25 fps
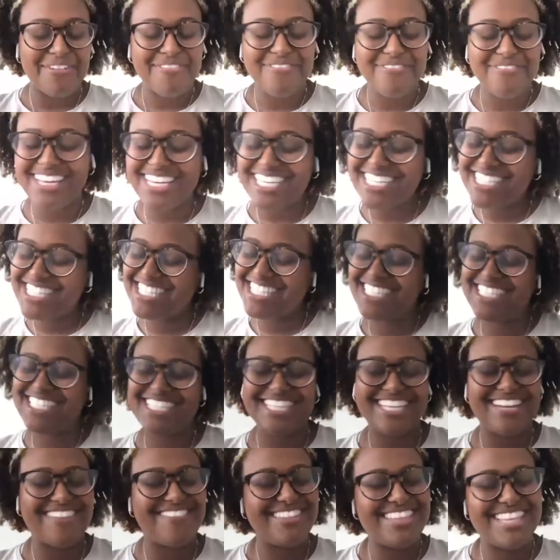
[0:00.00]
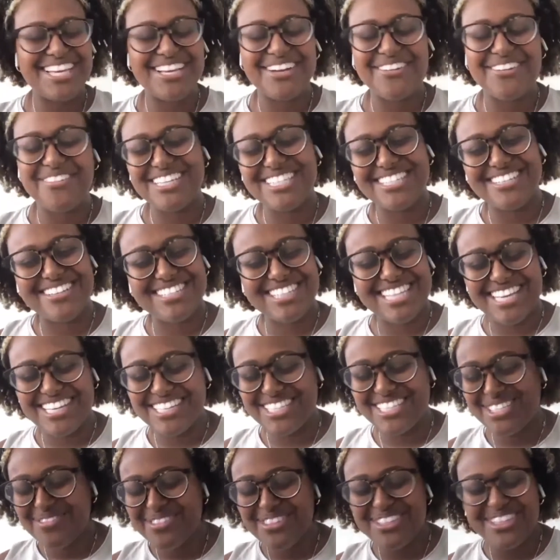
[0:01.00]
perfect, everything always goes
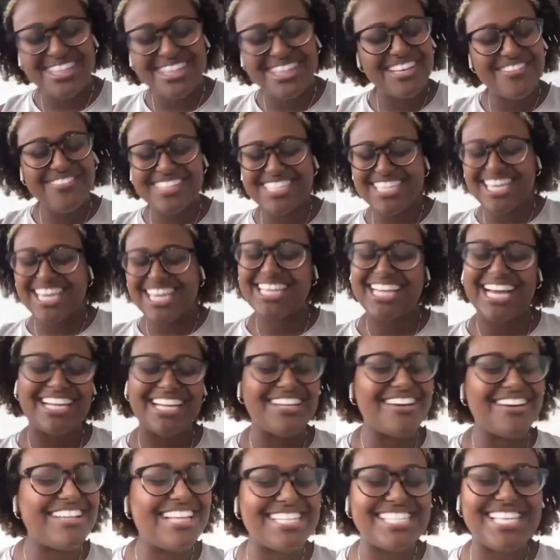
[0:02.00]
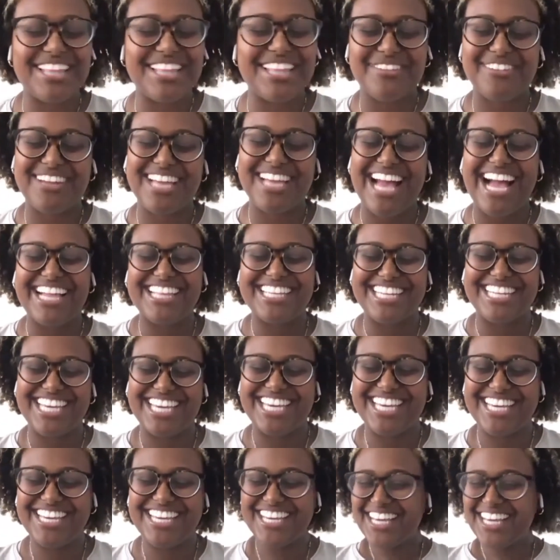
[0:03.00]
smoothly, but it's like I know that's not the
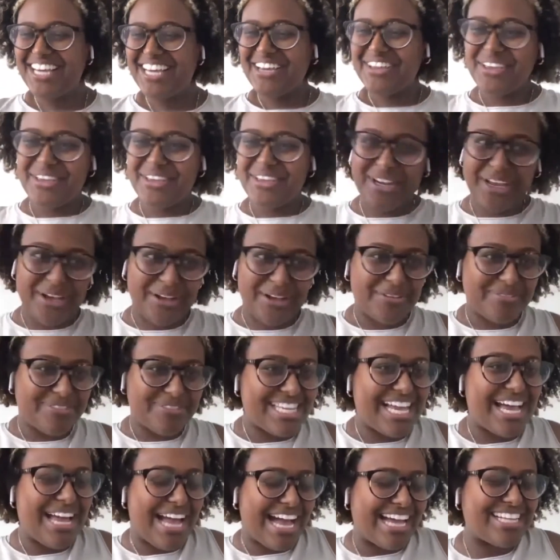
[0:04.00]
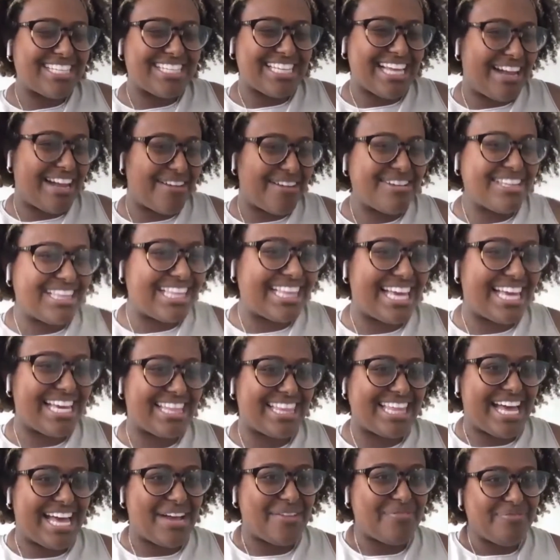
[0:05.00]
reality, So I really like
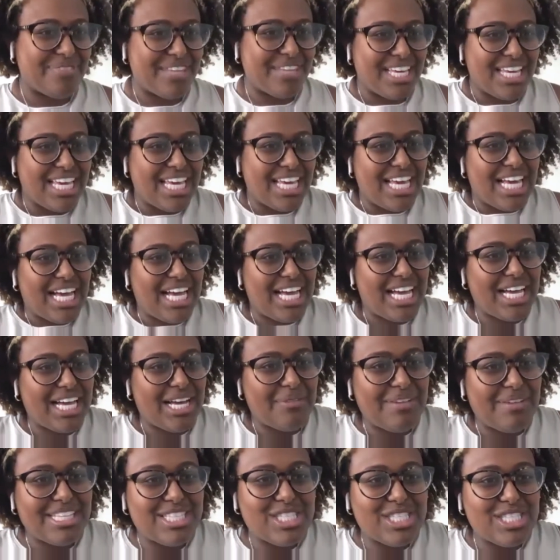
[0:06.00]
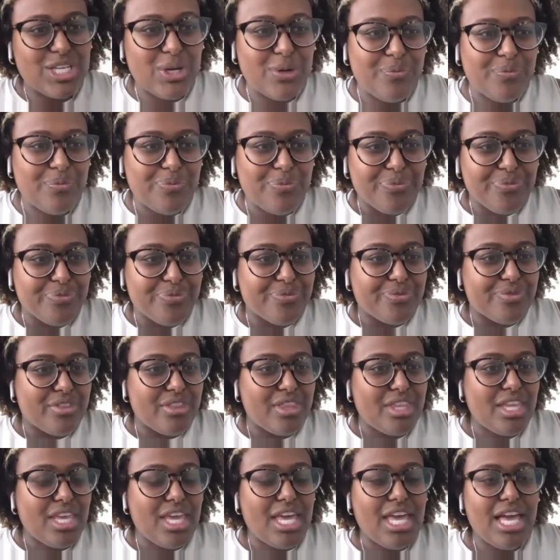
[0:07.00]
that. And so
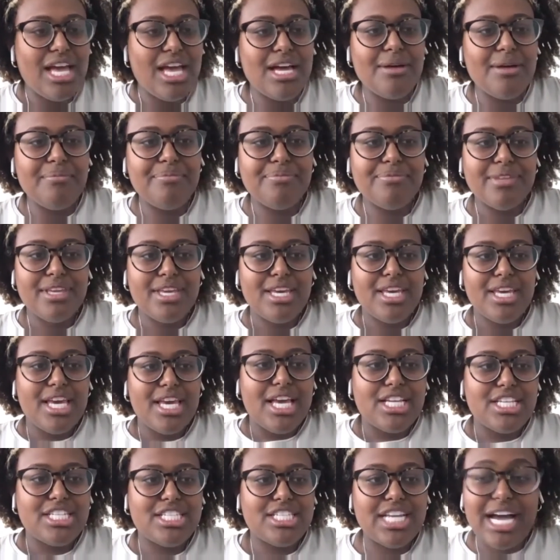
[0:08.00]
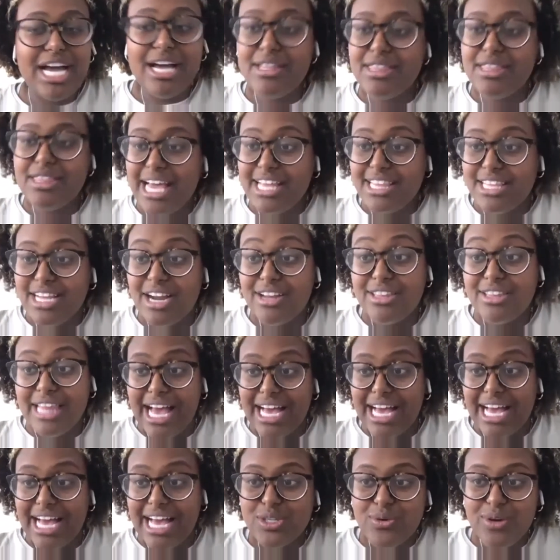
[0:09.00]
our
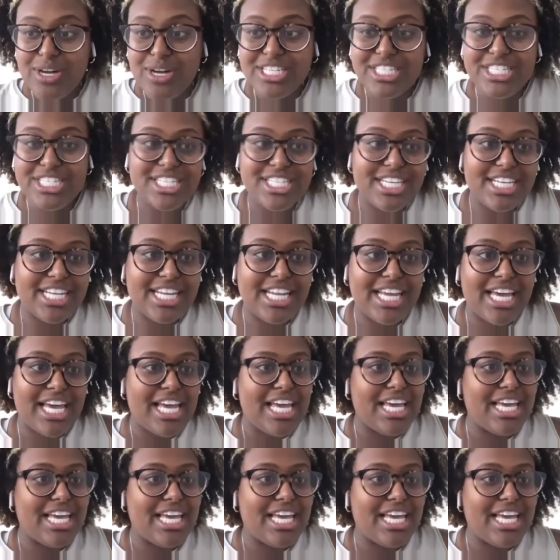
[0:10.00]
last question